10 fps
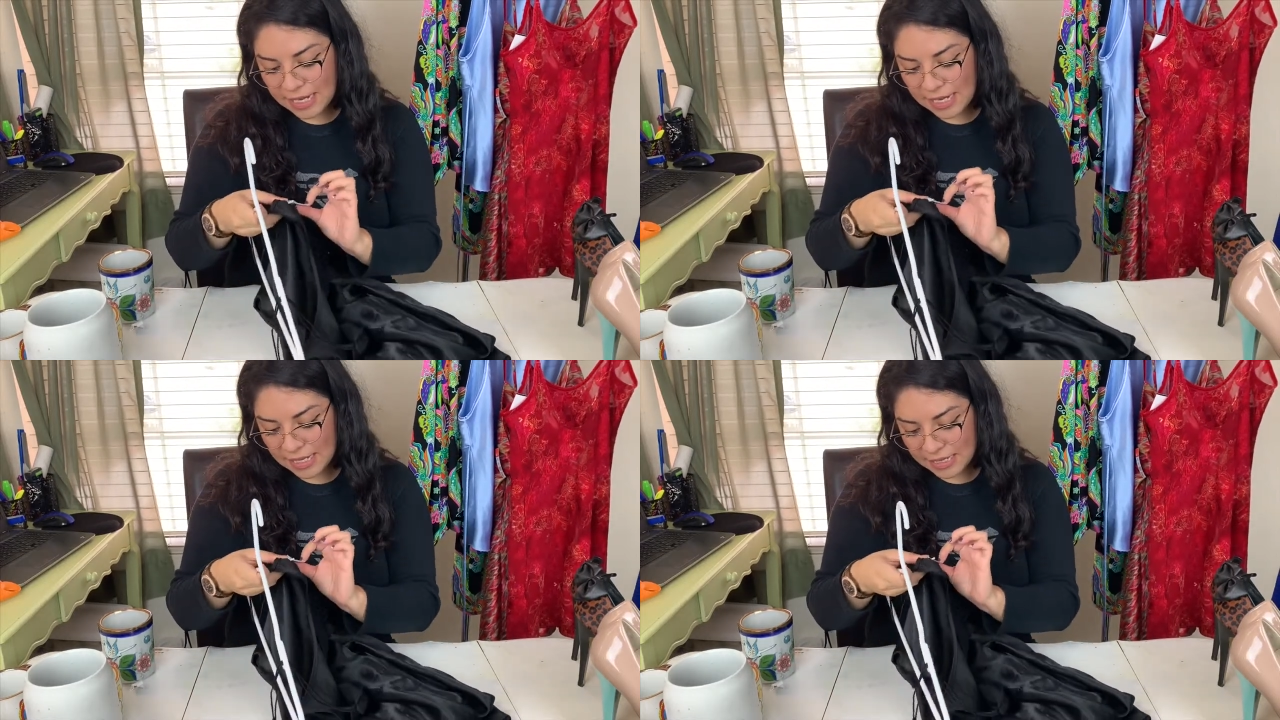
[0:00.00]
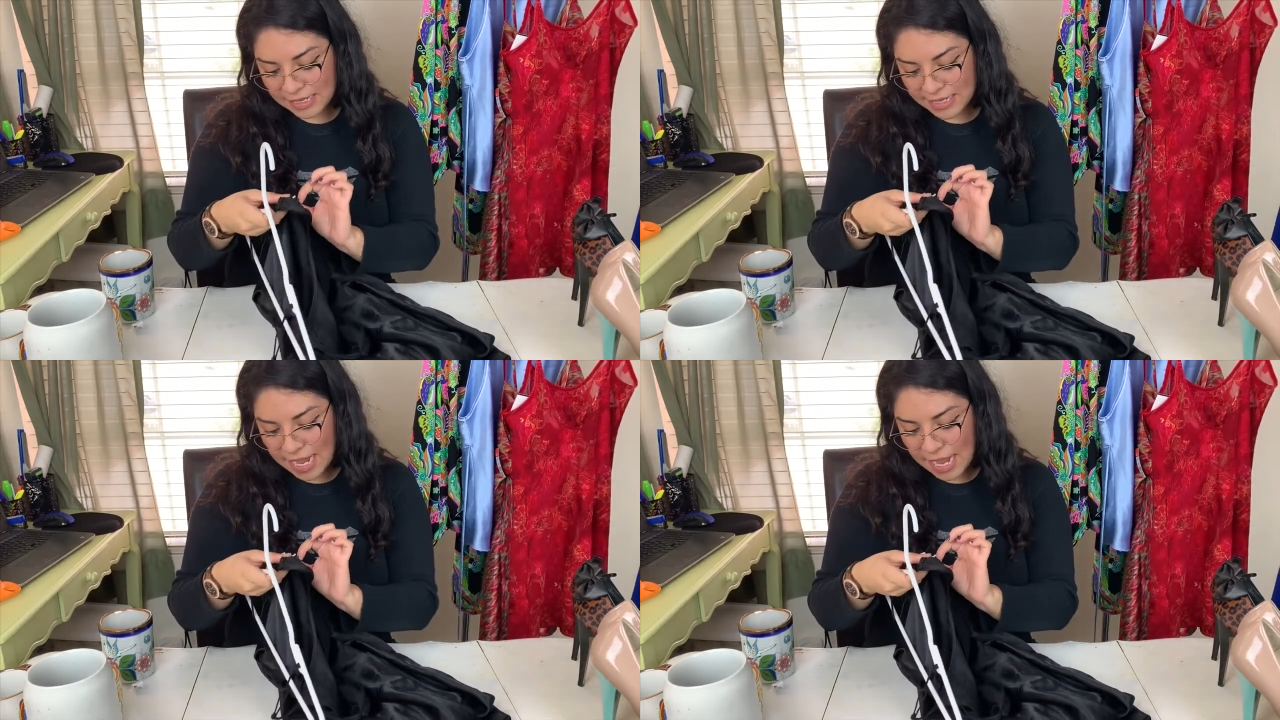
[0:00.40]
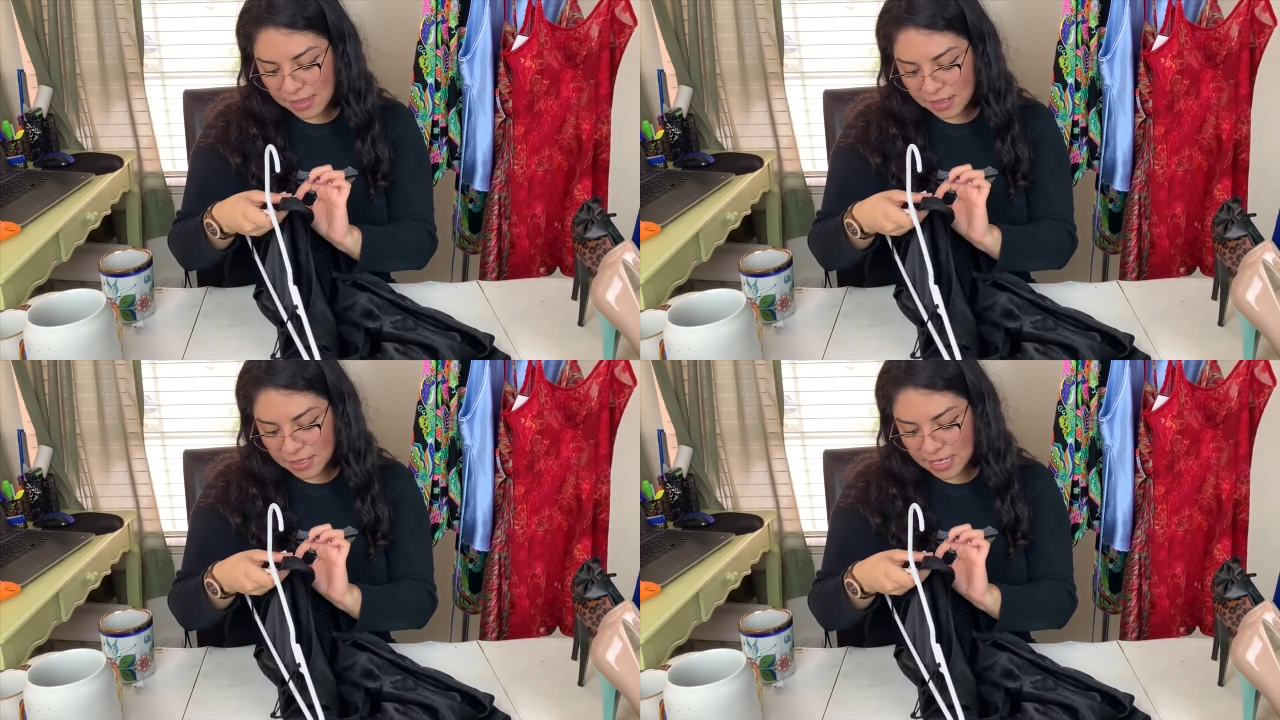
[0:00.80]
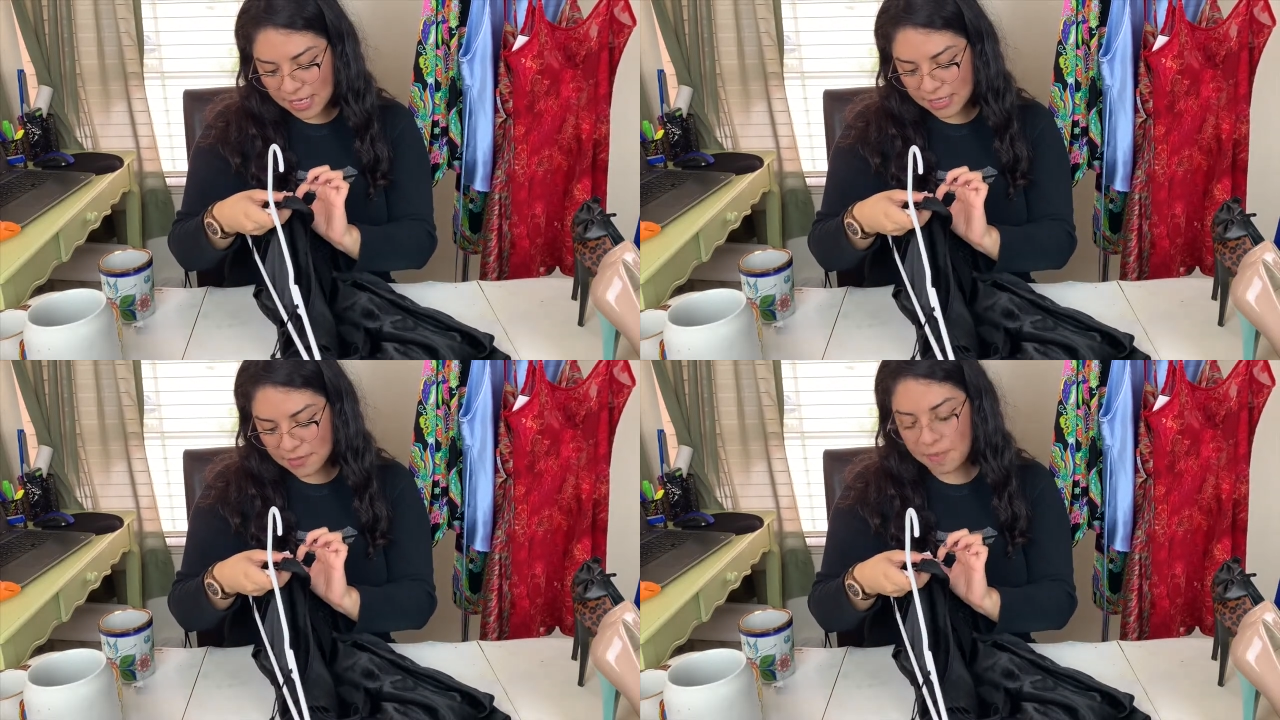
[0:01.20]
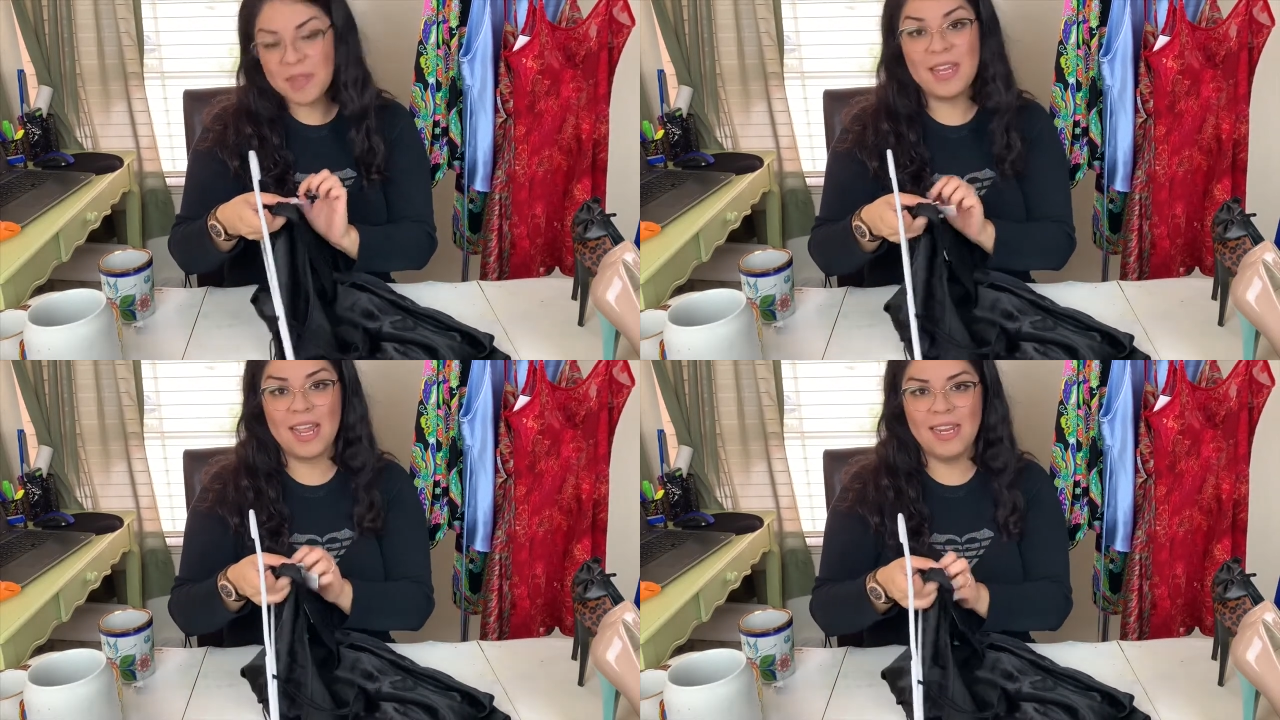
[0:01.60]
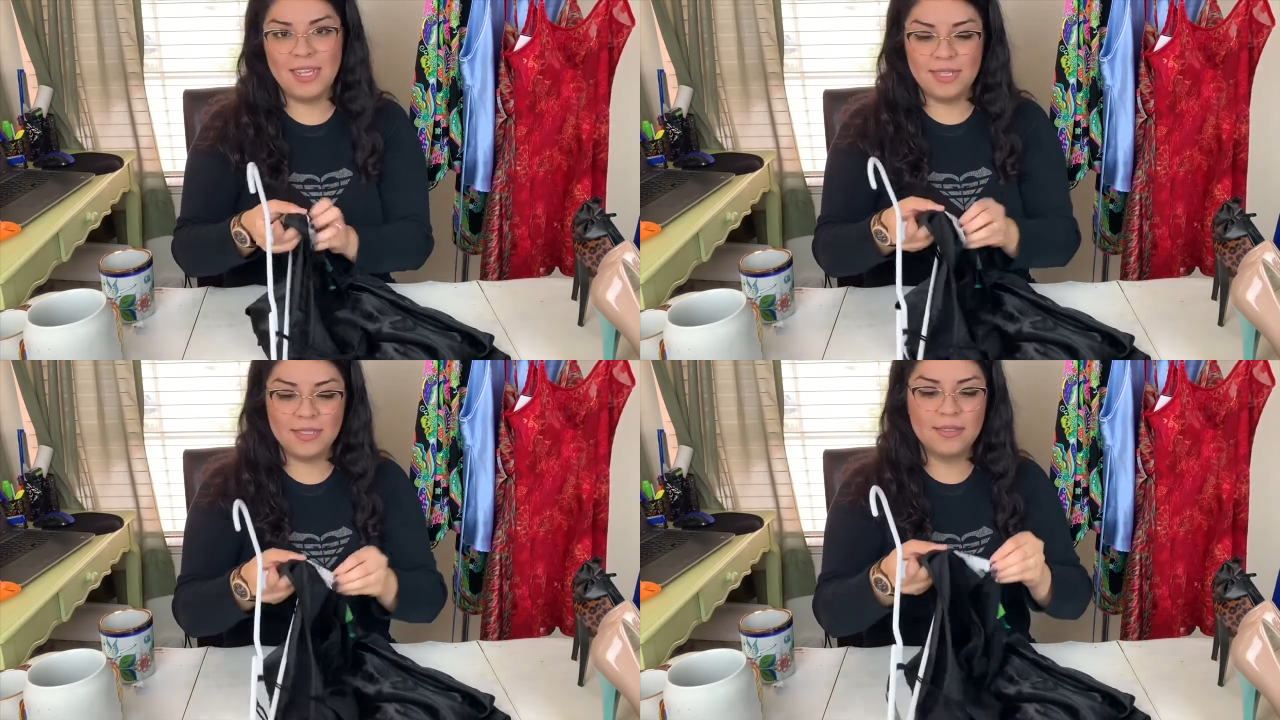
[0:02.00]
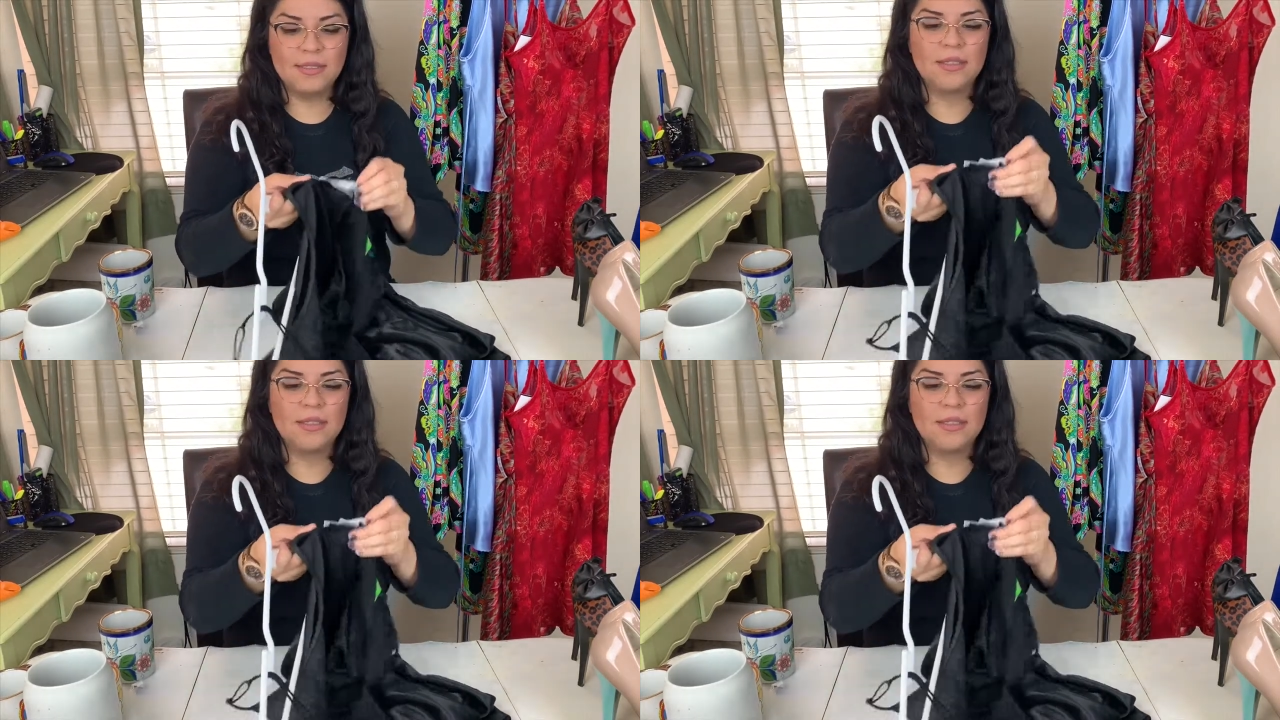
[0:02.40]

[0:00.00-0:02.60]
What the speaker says: The tag looks like it's from the 90s.